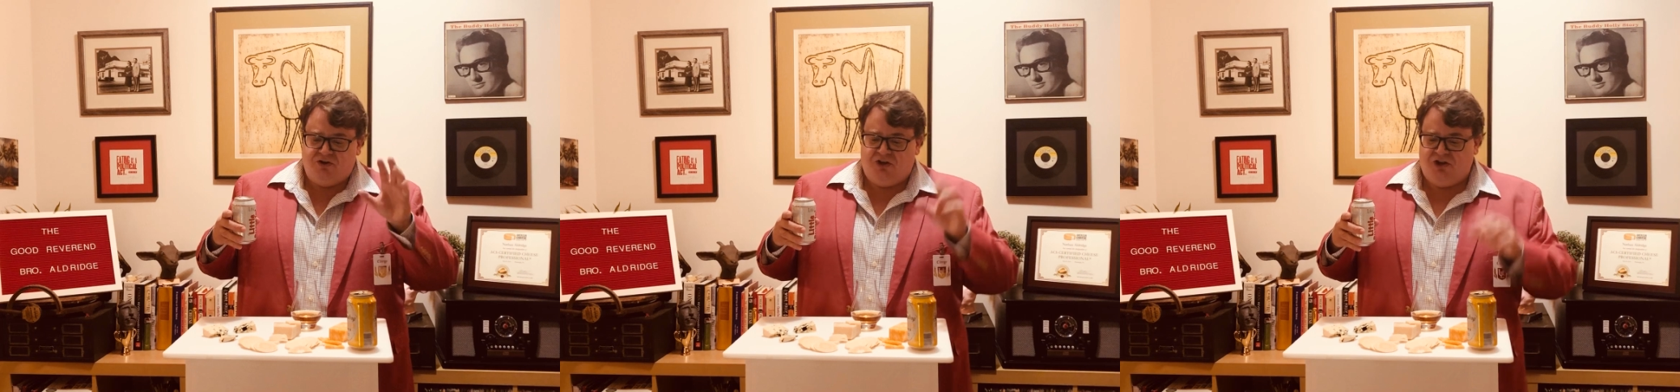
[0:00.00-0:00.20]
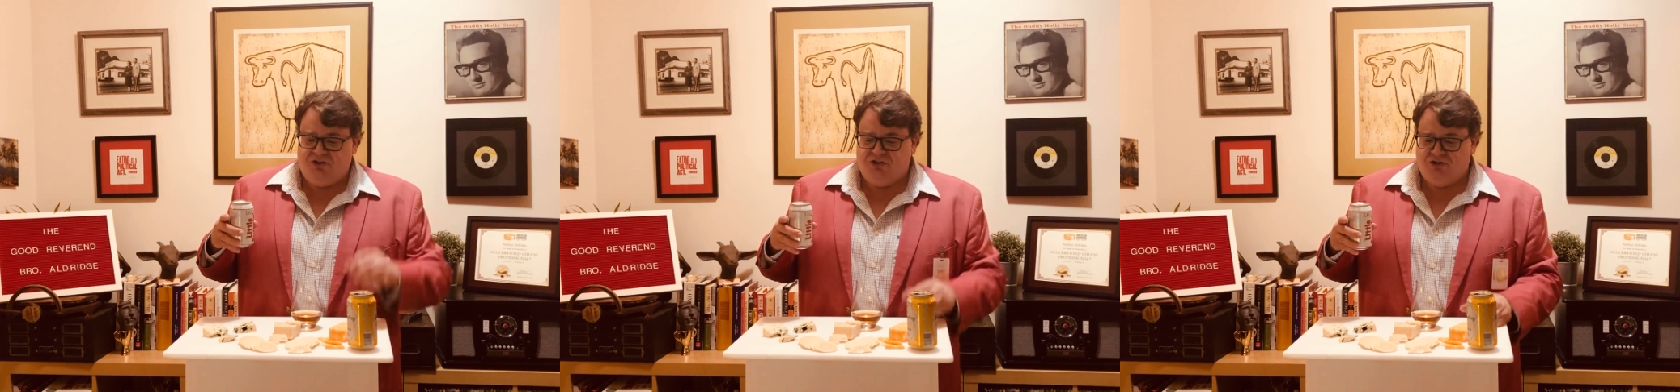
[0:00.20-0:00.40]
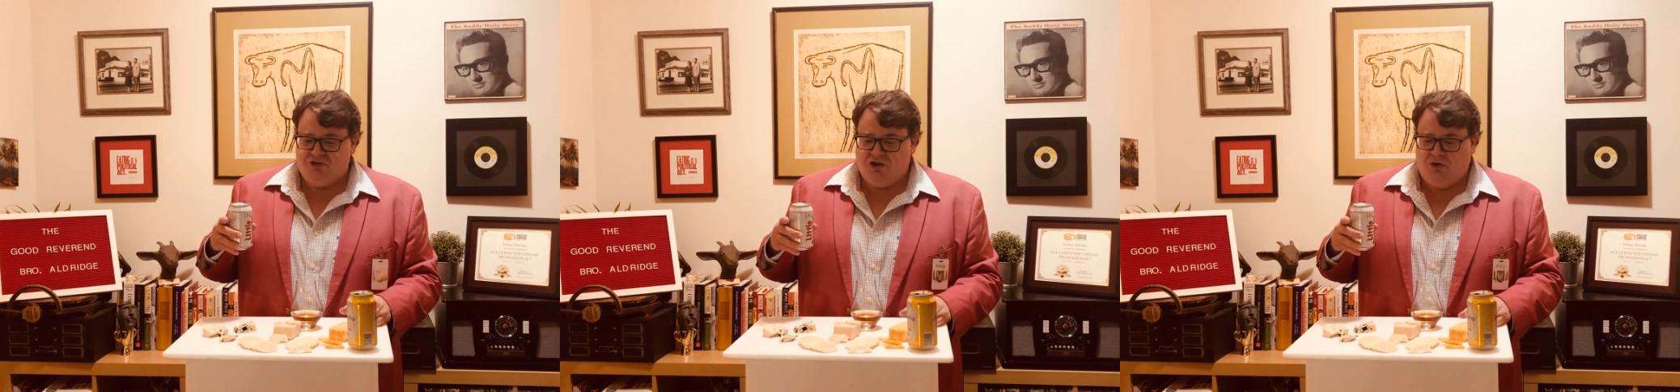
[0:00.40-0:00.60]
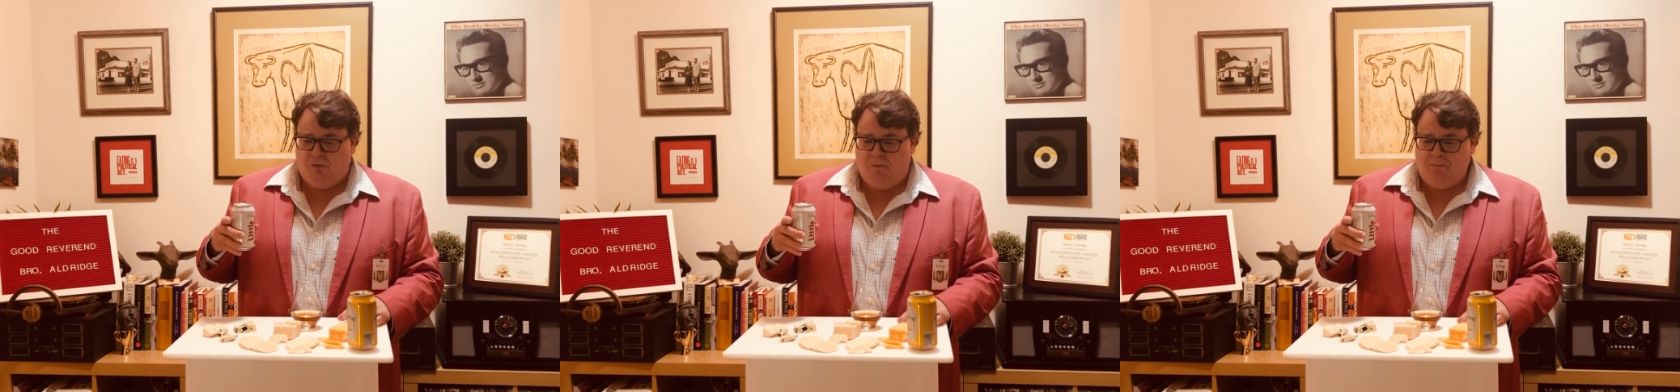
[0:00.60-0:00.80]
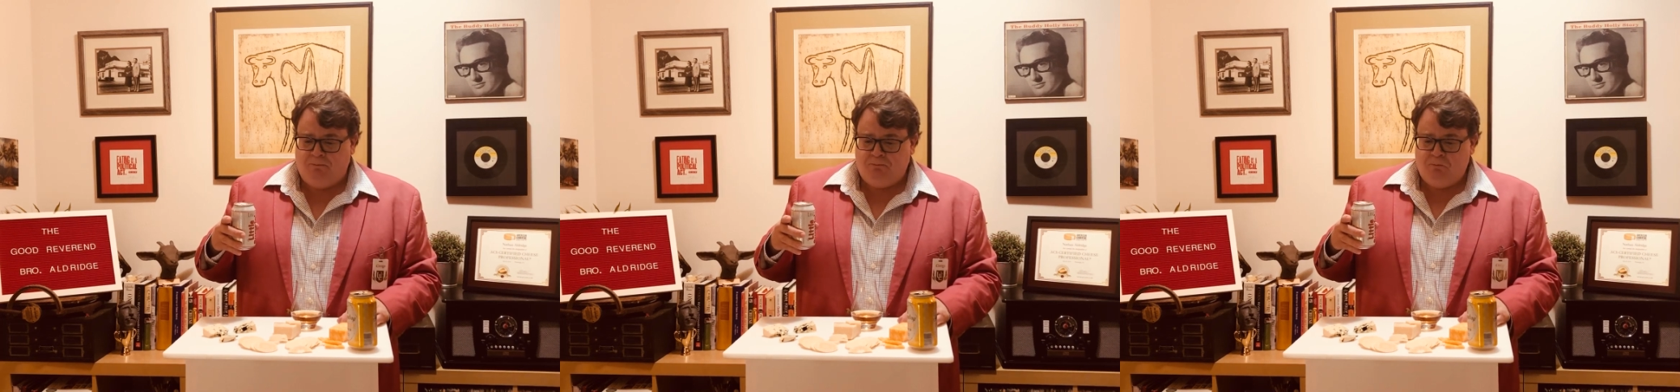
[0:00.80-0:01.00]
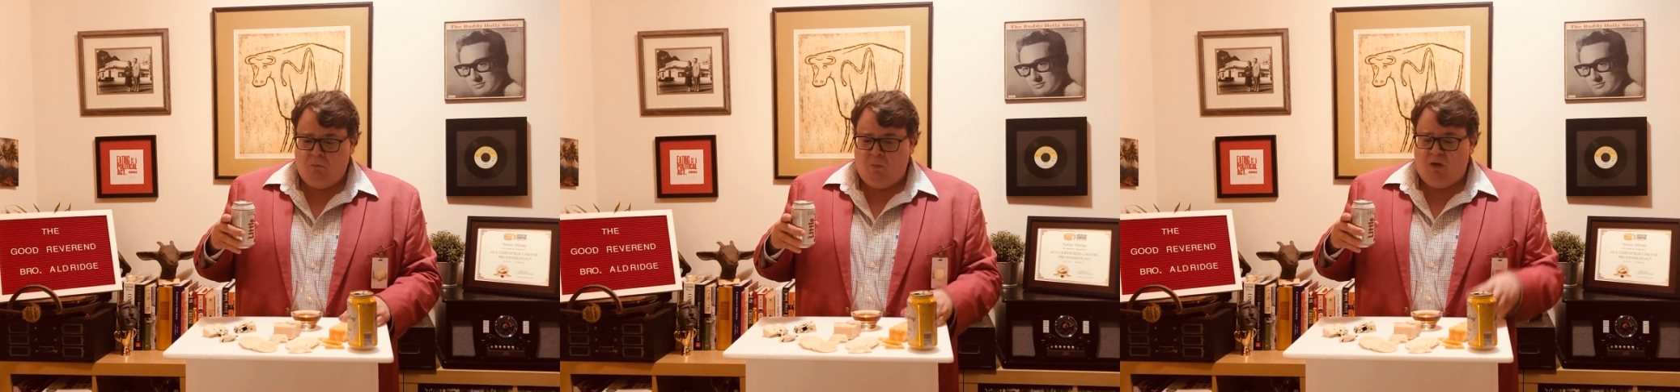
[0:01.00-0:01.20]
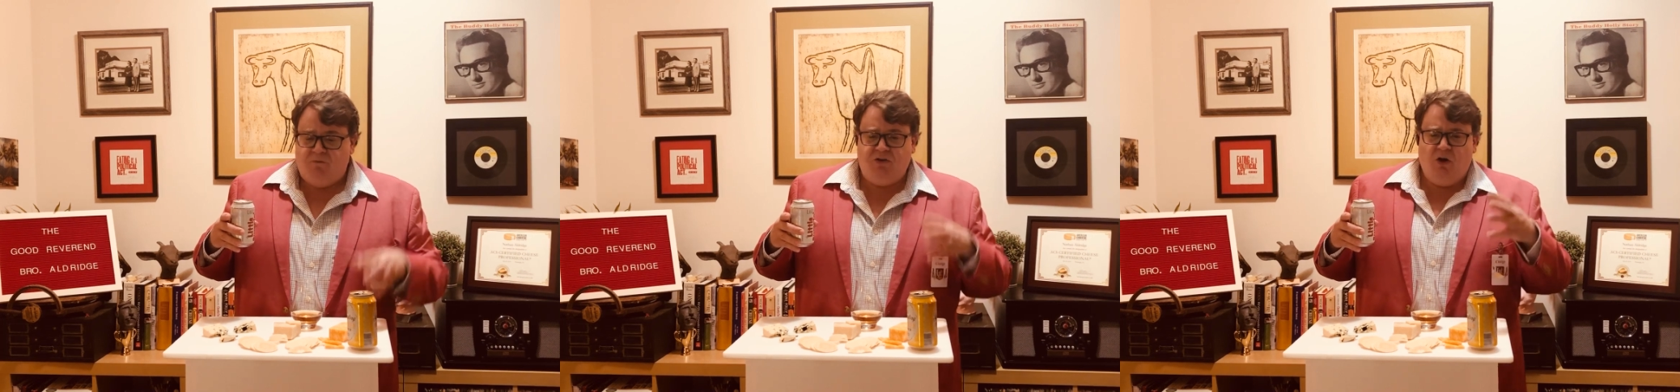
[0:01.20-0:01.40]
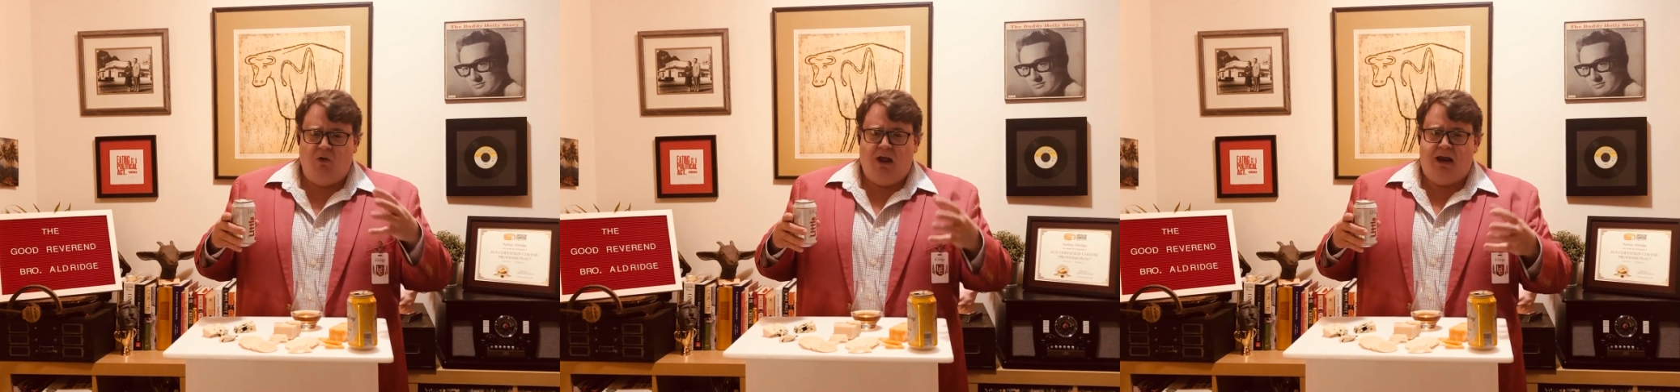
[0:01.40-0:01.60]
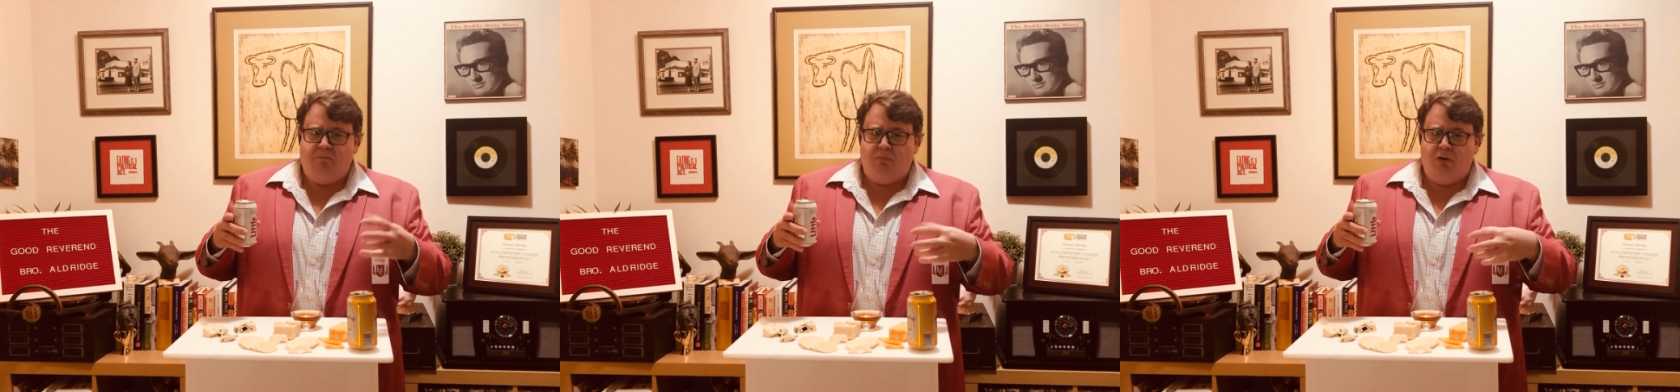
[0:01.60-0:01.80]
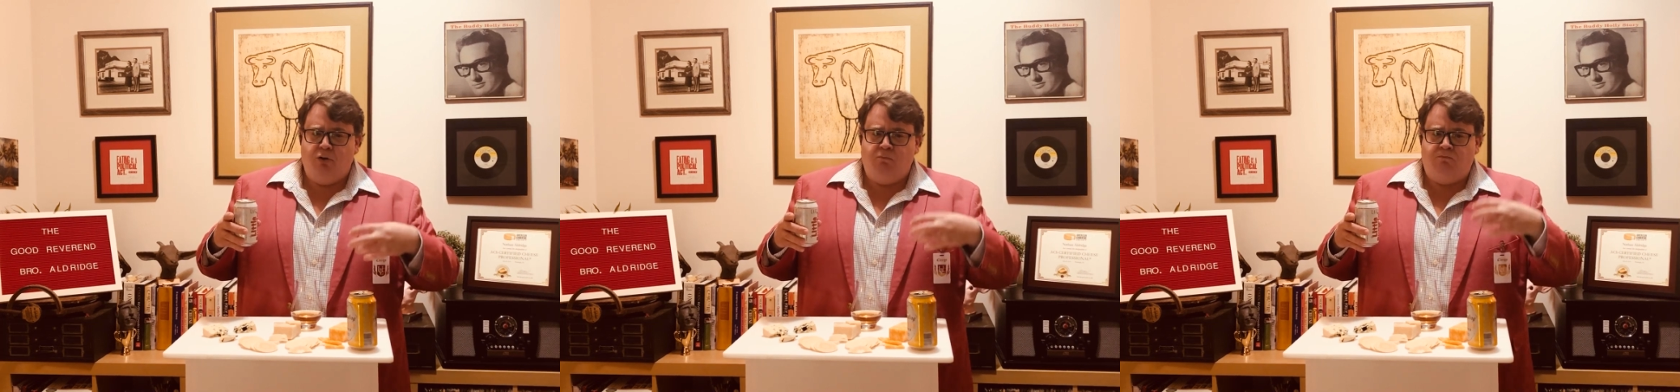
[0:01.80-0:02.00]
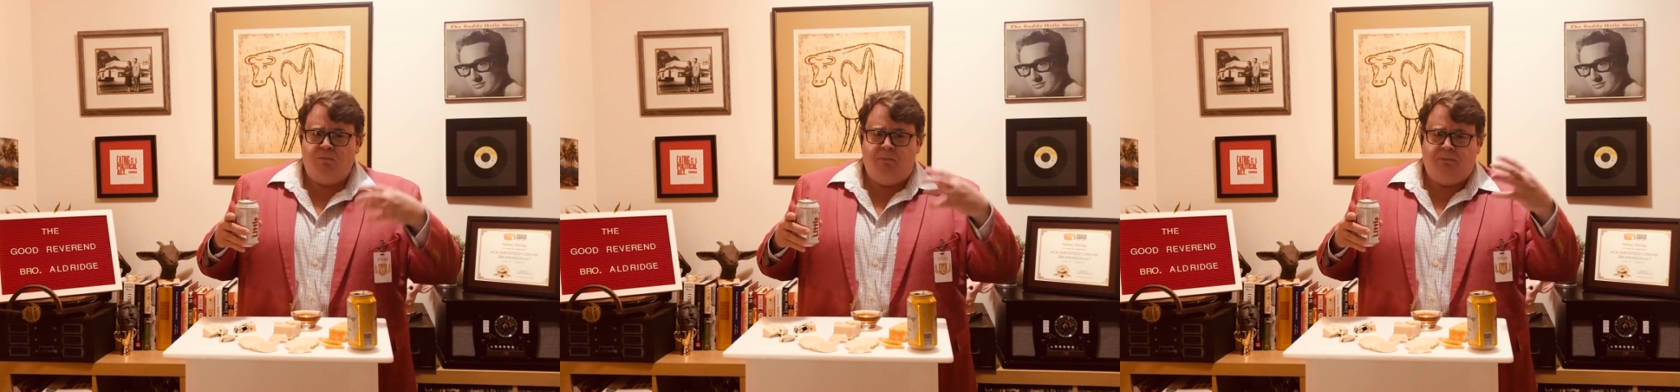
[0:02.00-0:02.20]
cheese in general. If you don't like blue,